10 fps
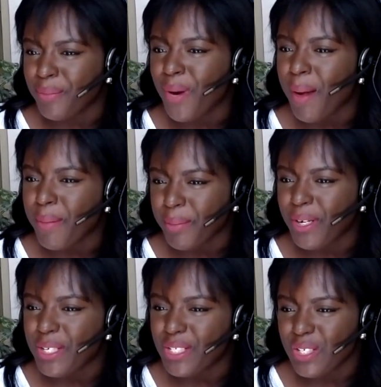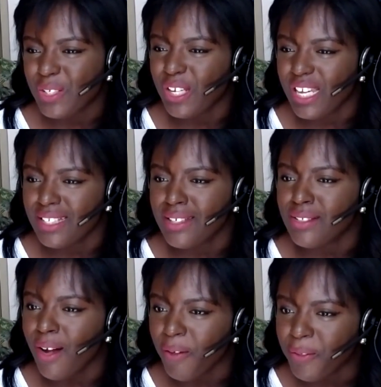problem or issue you're looking to
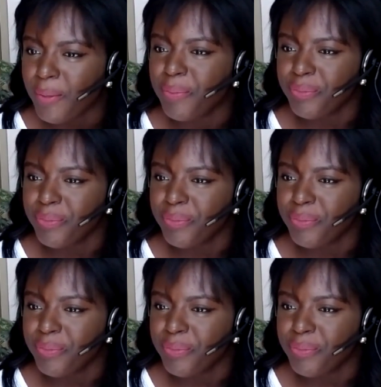solve.